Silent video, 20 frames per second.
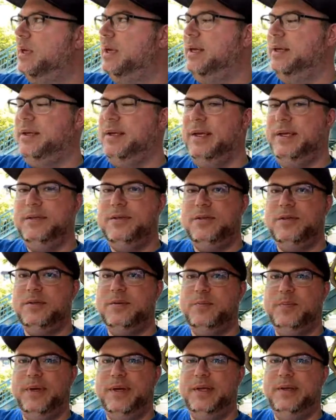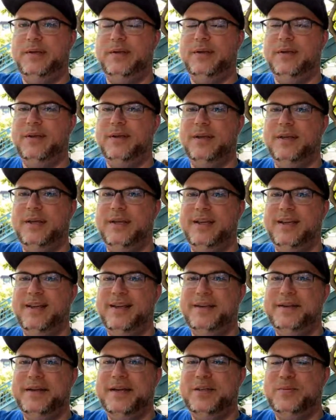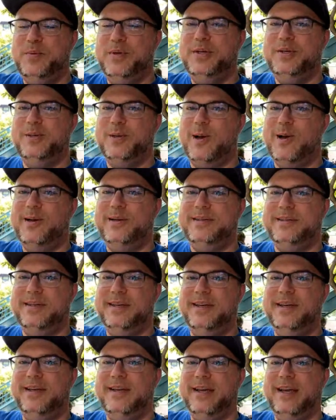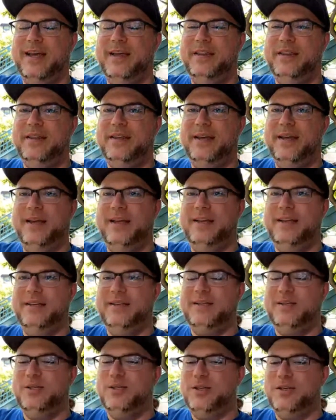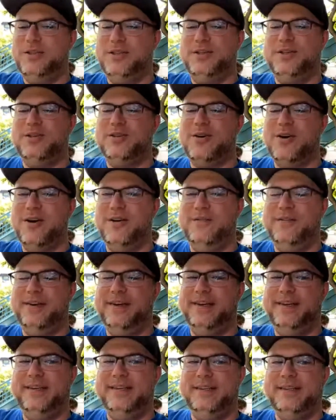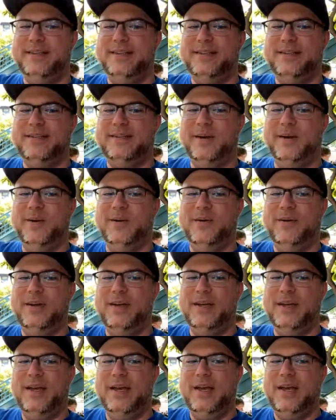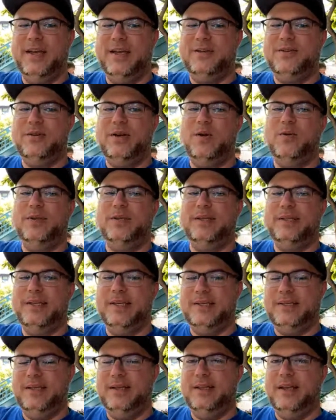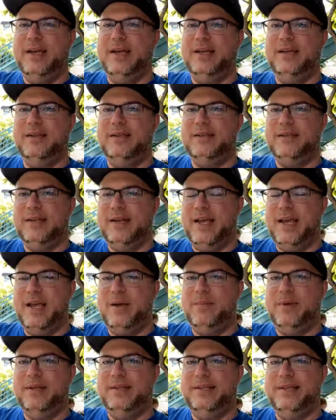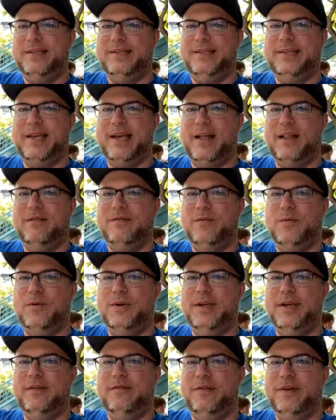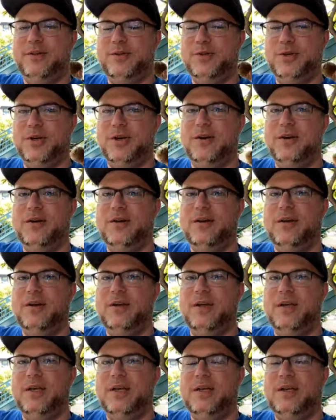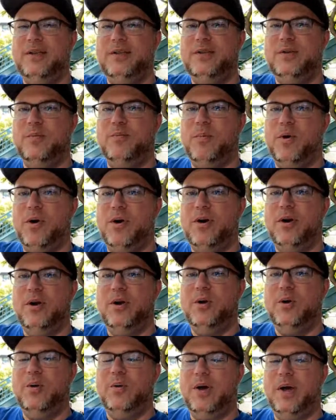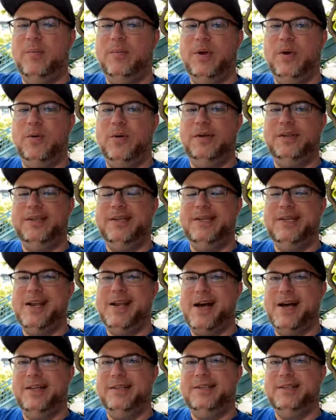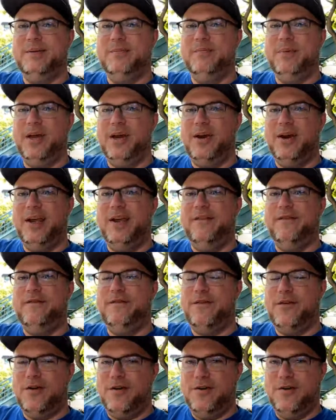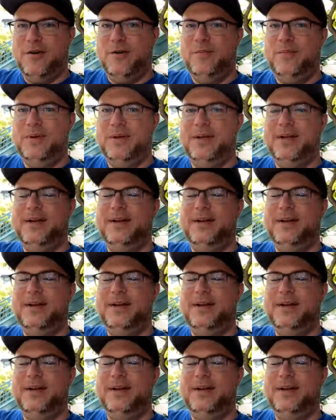it's been exhausting, and this is just the start of it. So yesterday I went to Disneyland. Today I'm at Disney California Adventure. Tomorrow I'm going to Knott's Berry Farm.